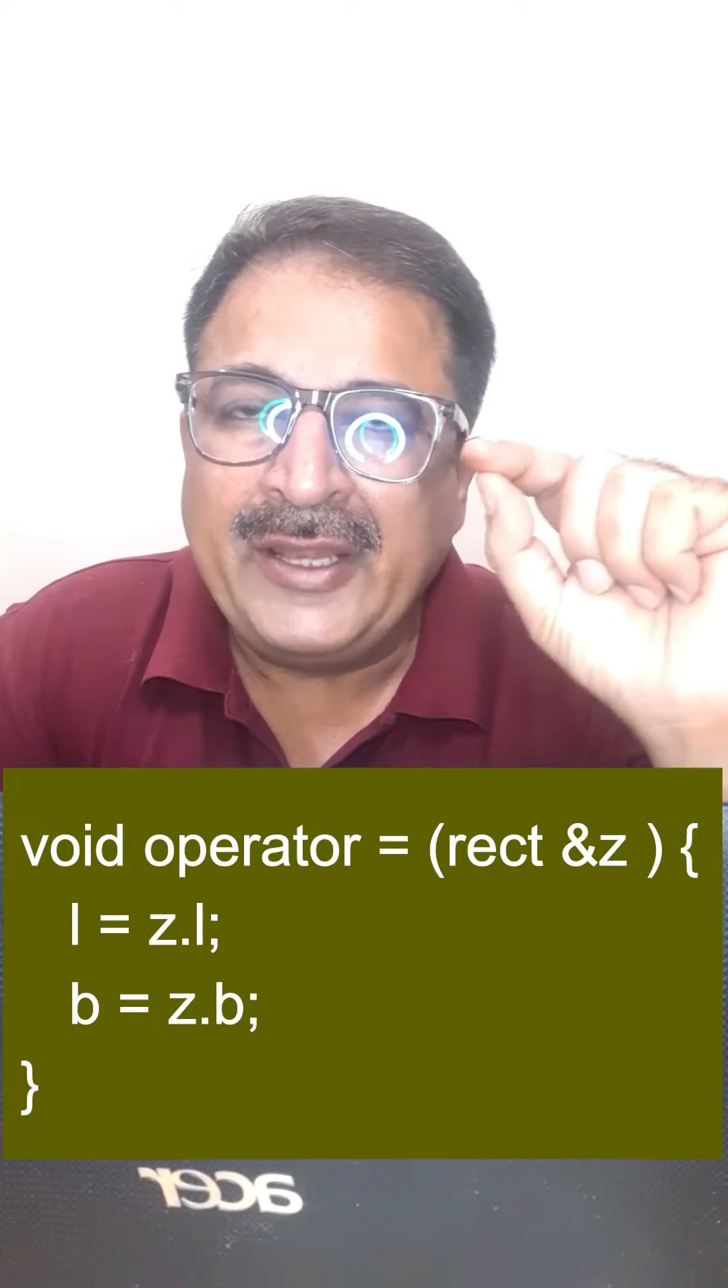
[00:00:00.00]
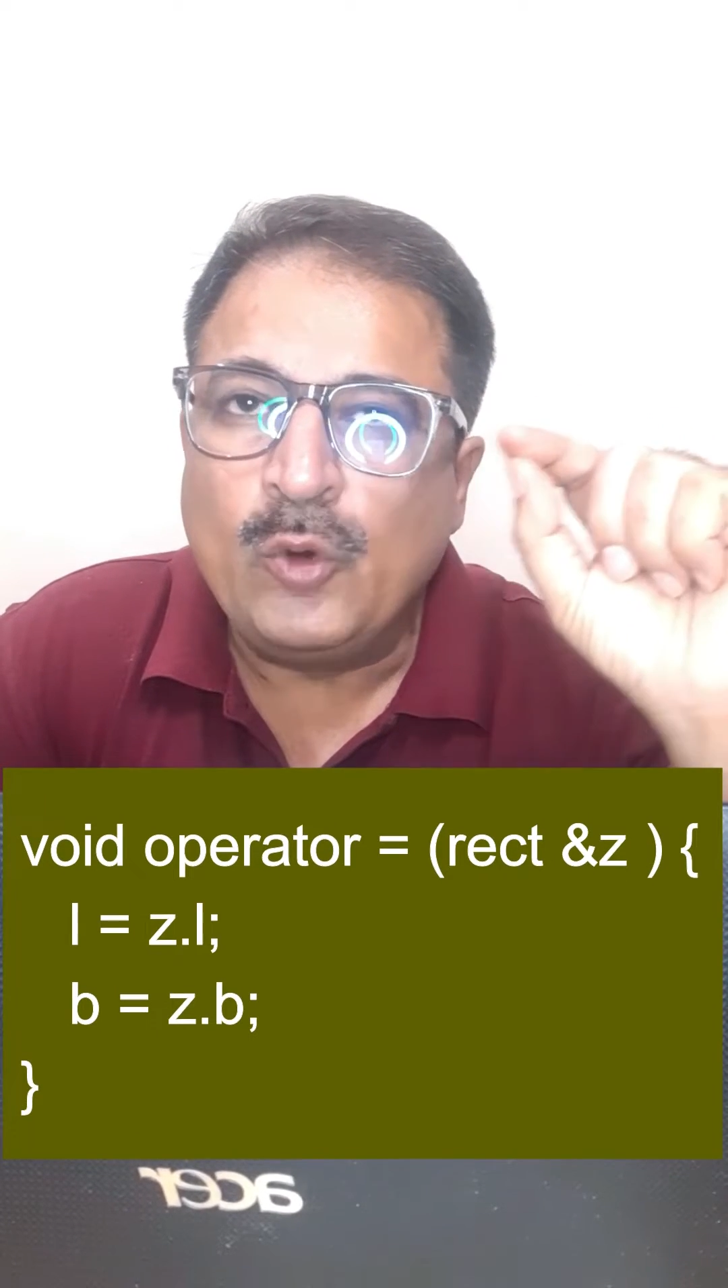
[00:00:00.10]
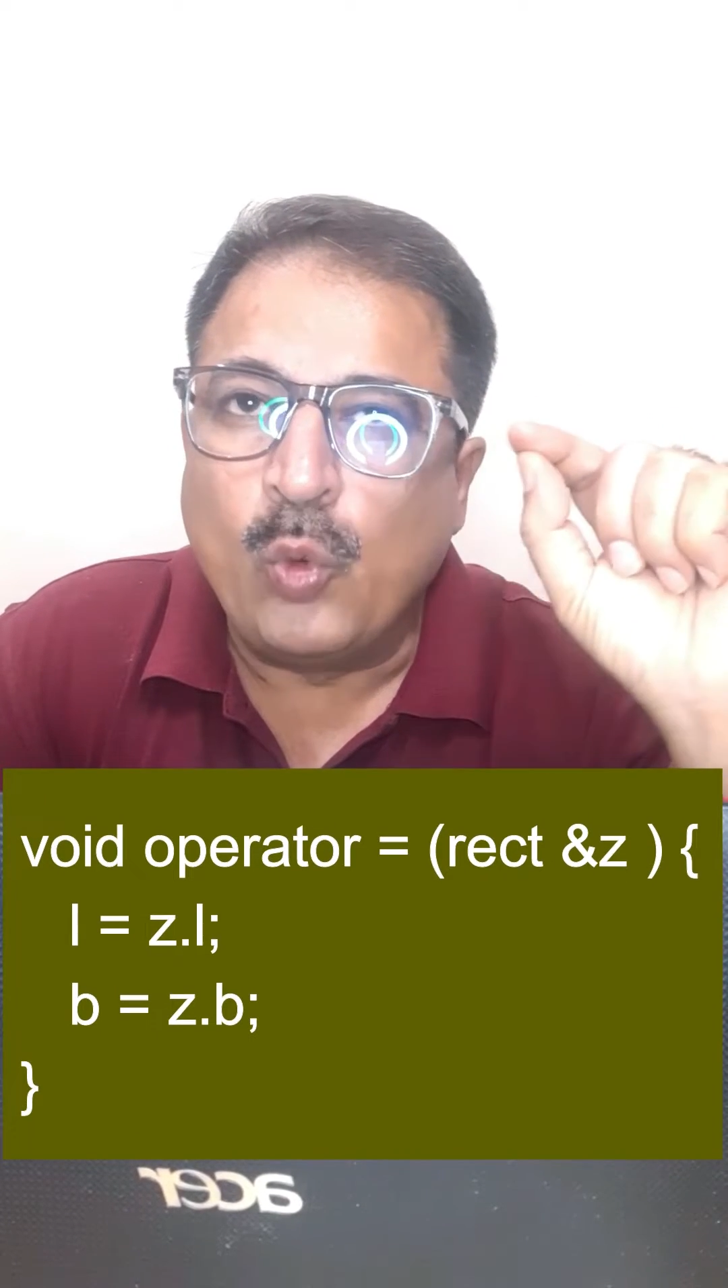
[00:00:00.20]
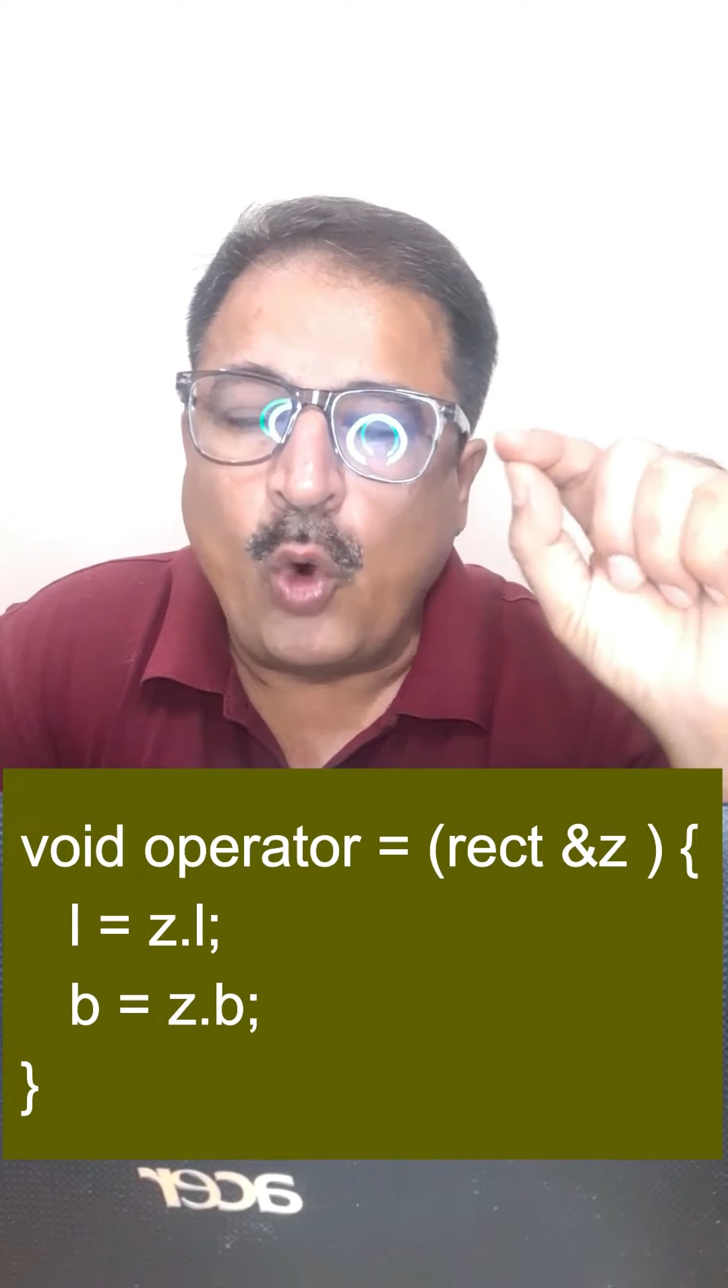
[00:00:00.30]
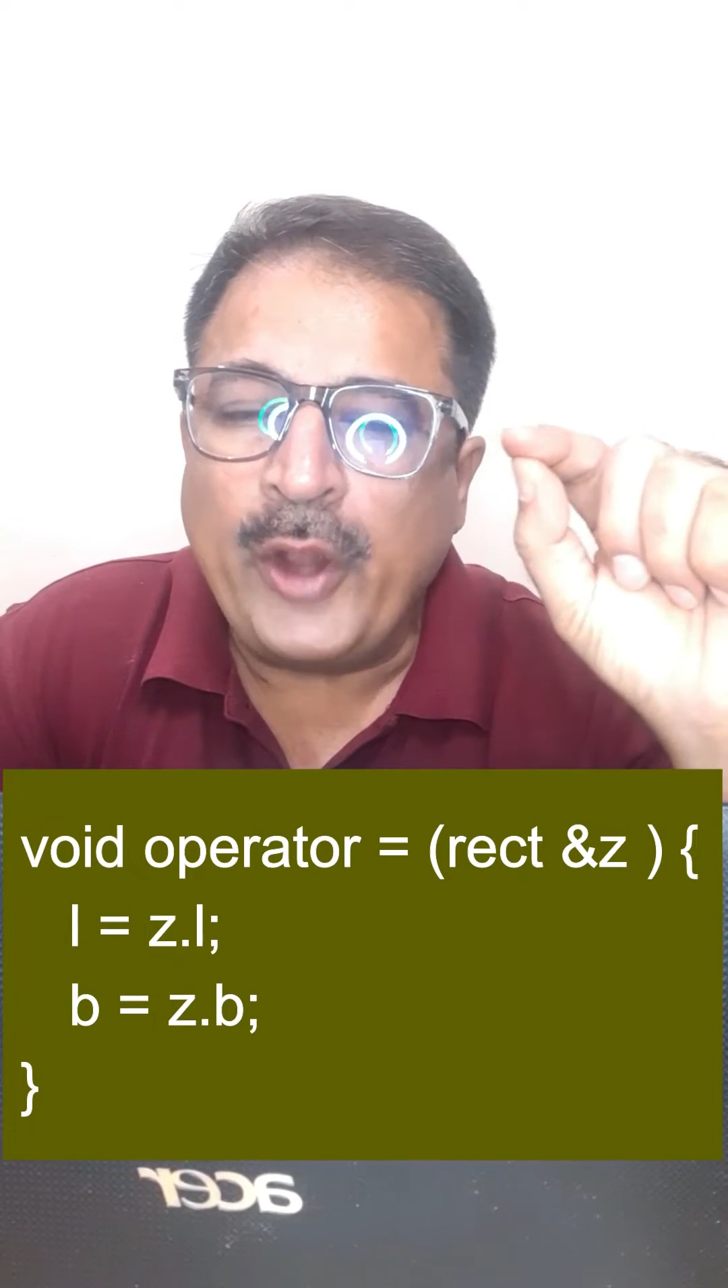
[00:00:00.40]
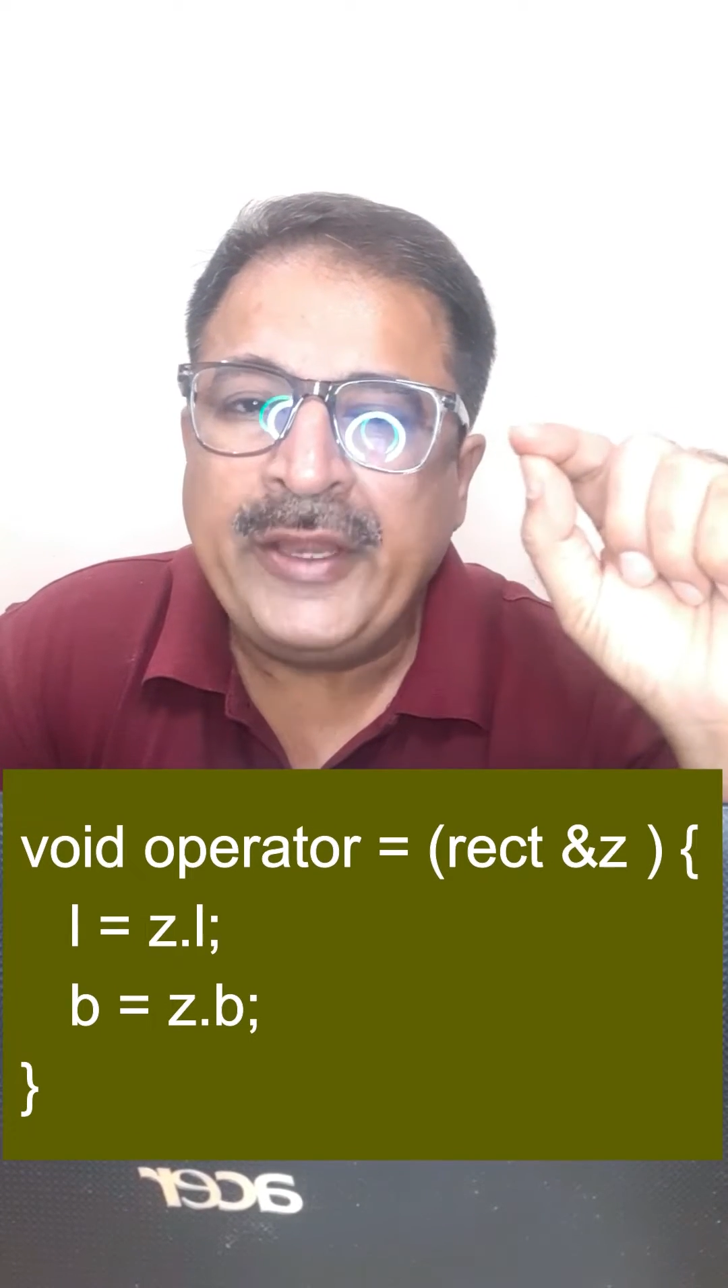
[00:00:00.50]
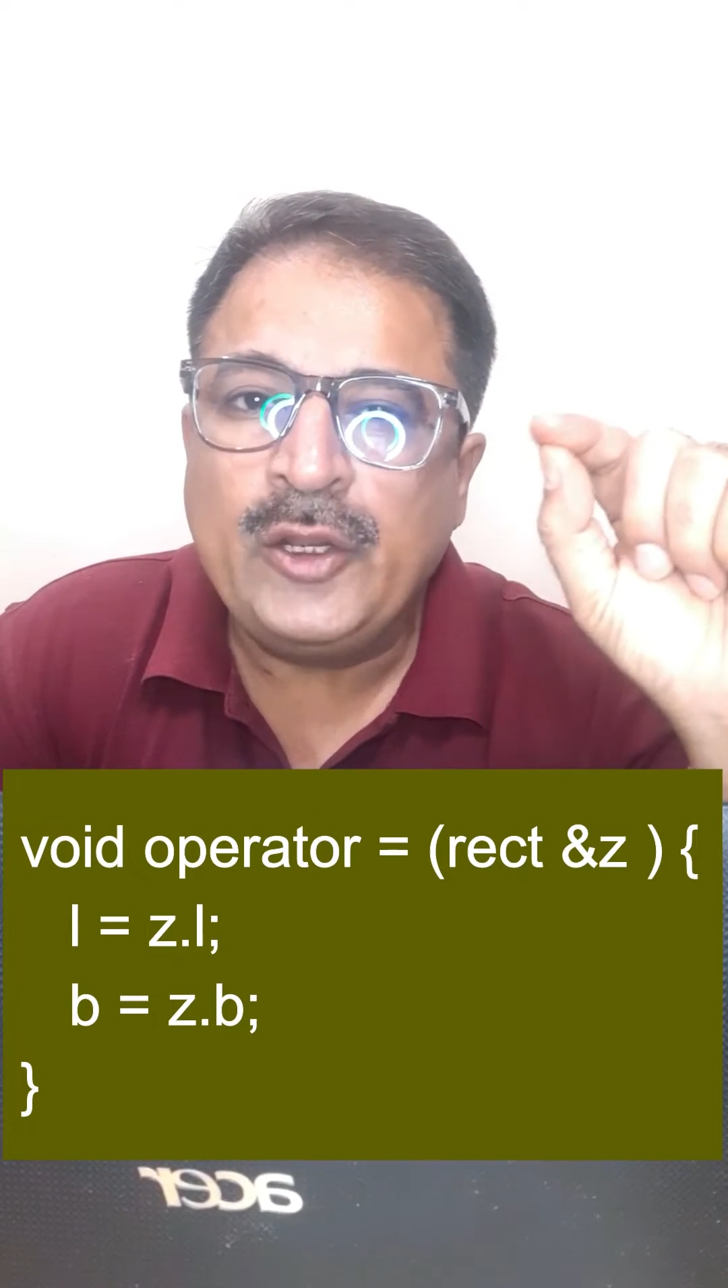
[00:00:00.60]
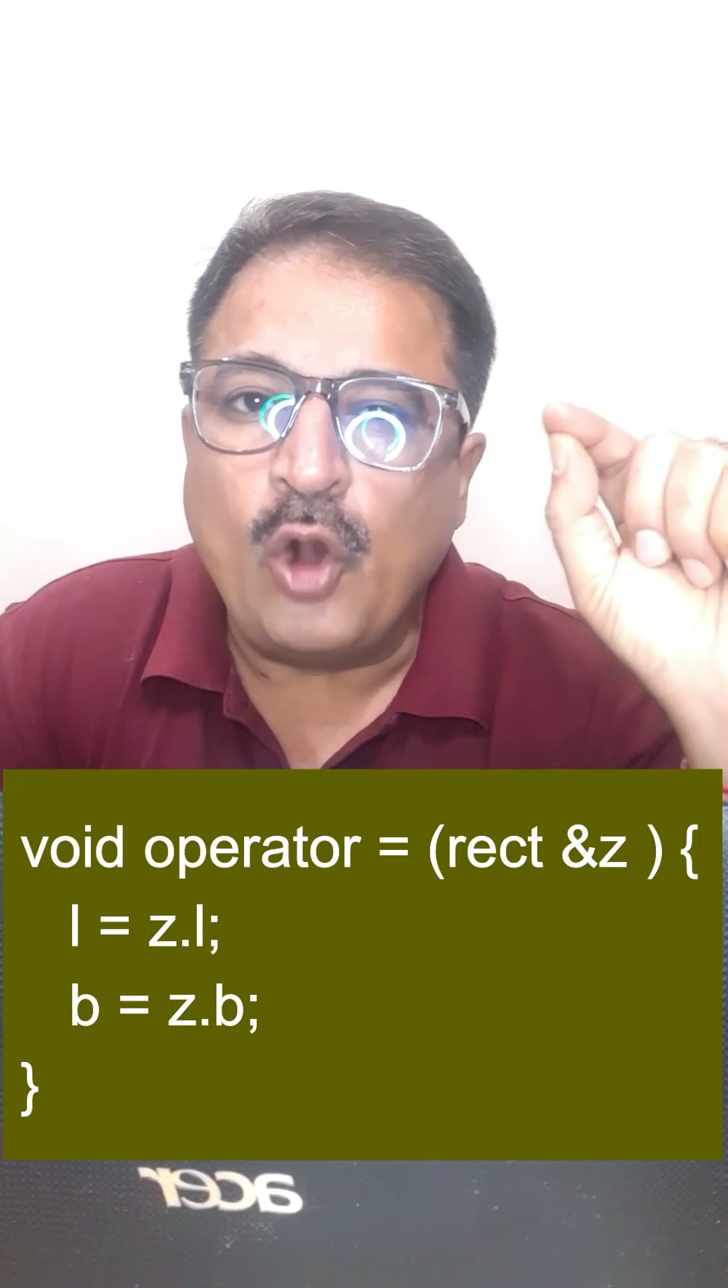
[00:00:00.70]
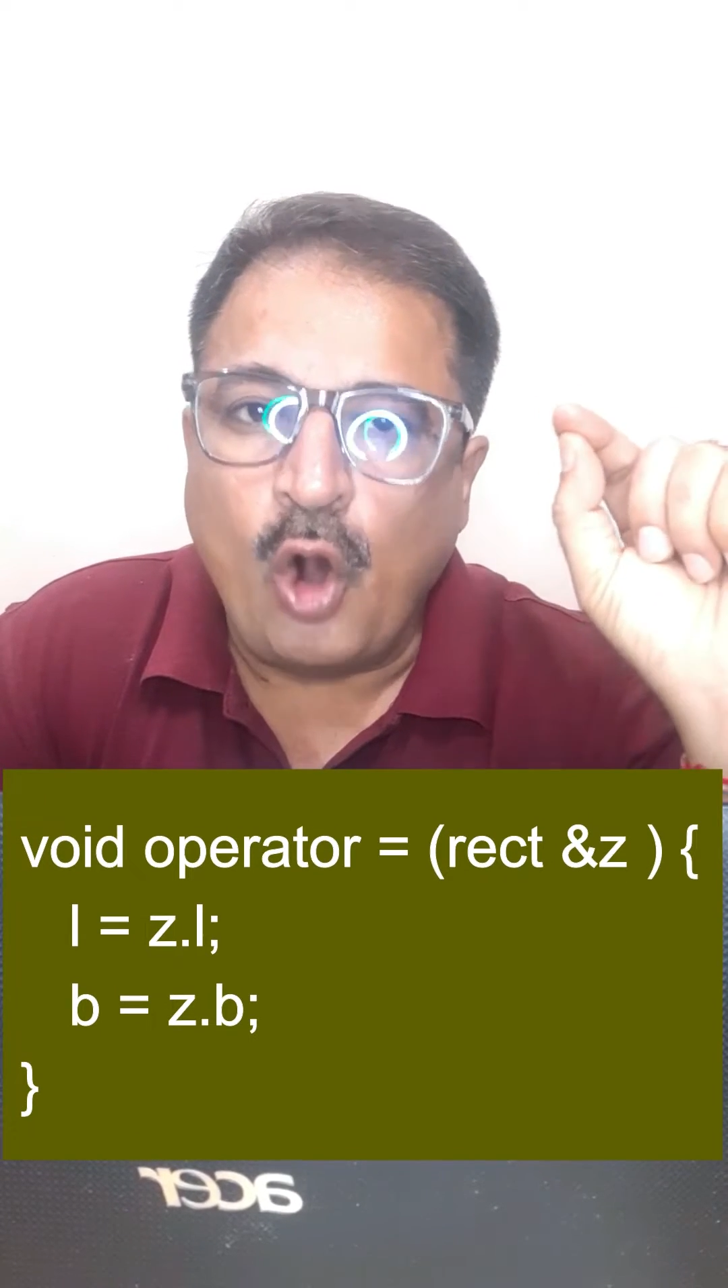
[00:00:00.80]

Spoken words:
void